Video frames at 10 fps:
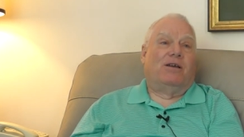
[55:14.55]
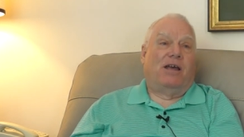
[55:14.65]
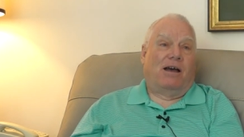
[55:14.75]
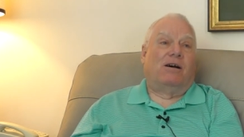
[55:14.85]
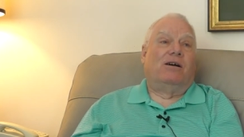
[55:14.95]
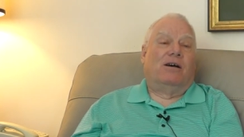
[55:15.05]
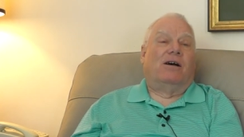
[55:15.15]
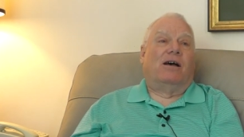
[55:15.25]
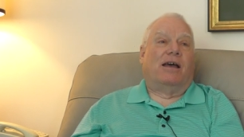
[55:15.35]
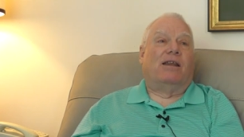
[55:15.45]
Yeah,
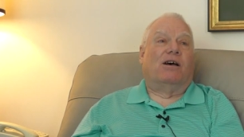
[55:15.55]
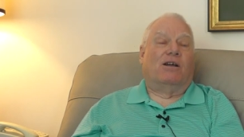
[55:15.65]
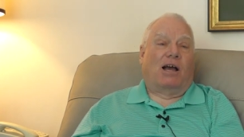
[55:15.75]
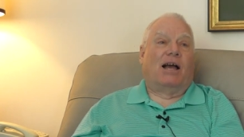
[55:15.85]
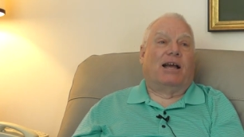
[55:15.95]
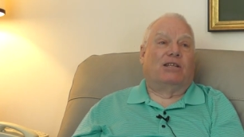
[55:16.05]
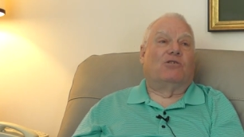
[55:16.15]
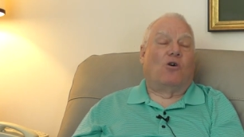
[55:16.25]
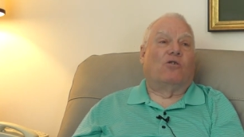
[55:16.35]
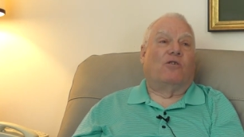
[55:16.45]
and uh, I got to
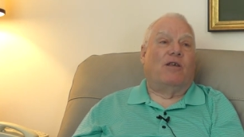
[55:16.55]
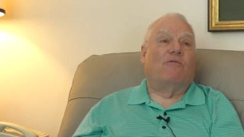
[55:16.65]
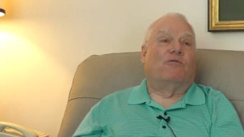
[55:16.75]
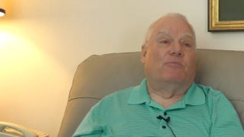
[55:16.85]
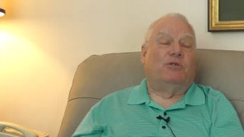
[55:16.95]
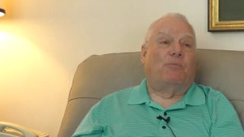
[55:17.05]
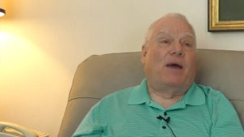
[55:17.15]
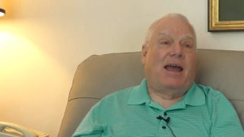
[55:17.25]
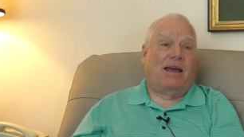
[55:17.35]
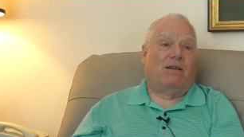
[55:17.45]
talk to them from
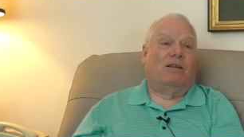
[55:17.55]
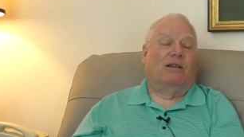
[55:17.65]
Japan,